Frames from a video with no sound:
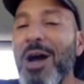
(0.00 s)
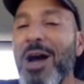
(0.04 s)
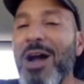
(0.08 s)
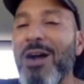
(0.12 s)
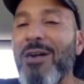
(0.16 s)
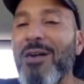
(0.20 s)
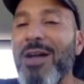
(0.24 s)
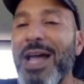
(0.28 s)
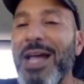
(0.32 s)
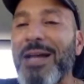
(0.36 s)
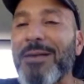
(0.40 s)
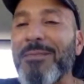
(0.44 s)

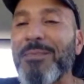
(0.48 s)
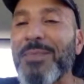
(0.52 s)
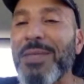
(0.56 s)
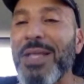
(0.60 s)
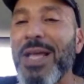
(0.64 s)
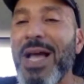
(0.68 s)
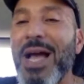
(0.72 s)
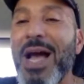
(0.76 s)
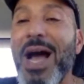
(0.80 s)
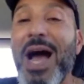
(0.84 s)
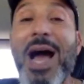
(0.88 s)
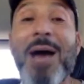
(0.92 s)
All right,
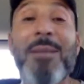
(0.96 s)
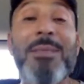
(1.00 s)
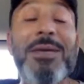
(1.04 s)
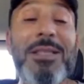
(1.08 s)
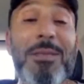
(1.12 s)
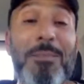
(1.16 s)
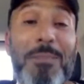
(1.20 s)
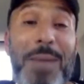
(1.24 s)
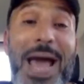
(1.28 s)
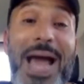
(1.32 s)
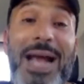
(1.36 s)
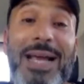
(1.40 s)
I'm
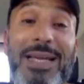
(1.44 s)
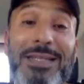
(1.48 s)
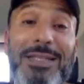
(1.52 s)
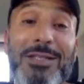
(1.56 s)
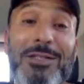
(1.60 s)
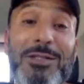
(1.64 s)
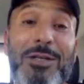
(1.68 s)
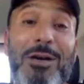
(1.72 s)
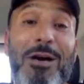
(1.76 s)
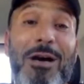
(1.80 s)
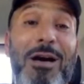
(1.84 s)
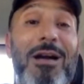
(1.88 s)
in the back of
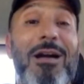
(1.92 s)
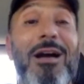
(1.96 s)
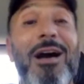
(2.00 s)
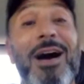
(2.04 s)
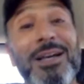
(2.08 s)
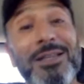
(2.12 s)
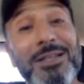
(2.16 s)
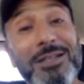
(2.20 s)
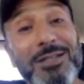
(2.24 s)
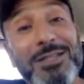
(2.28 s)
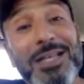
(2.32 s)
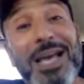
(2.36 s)
this car
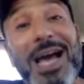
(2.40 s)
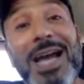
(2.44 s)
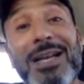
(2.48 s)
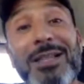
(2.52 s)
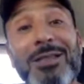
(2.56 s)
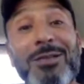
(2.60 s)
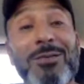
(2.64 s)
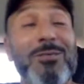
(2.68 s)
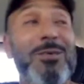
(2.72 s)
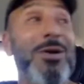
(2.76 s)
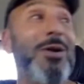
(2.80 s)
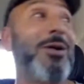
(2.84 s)
on the
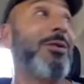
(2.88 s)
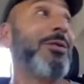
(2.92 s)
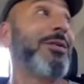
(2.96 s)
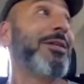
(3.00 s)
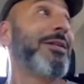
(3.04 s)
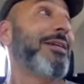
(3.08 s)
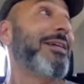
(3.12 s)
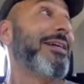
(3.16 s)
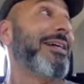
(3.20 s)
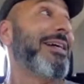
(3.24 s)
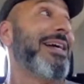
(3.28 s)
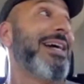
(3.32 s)
side of the
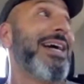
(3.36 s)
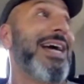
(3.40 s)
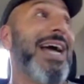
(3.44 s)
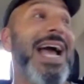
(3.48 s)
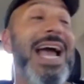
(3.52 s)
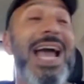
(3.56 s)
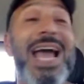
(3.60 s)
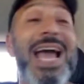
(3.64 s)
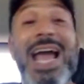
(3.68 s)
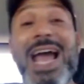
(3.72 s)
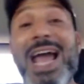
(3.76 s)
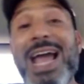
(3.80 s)
road,
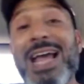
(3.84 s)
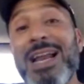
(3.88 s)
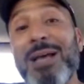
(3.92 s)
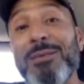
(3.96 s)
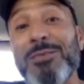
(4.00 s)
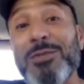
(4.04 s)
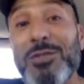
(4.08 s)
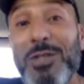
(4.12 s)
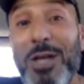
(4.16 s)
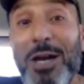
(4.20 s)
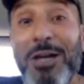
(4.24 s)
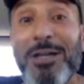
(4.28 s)
and
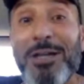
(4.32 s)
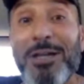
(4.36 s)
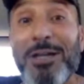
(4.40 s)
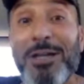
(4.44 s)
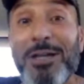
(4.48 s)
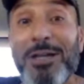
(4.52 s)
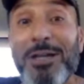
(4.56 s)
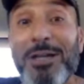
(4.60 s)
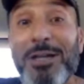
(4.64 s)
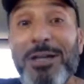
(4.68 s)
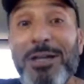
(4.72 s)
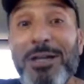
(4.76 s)
I'm starting to
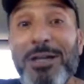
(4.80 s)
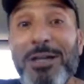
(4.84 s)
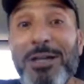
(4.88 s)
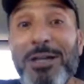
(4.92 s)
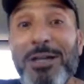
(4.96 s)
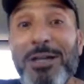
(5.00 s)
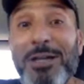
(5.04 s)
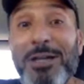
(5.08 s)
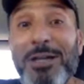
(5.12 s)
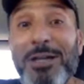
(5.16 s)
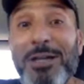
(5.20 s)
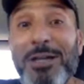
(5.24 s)
sweat because
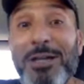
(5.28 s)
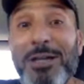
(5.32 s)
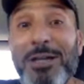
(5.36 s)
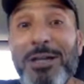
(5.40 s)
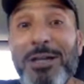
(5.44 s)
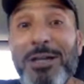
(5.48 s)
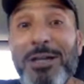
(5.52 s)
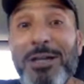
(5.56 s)
it's hot.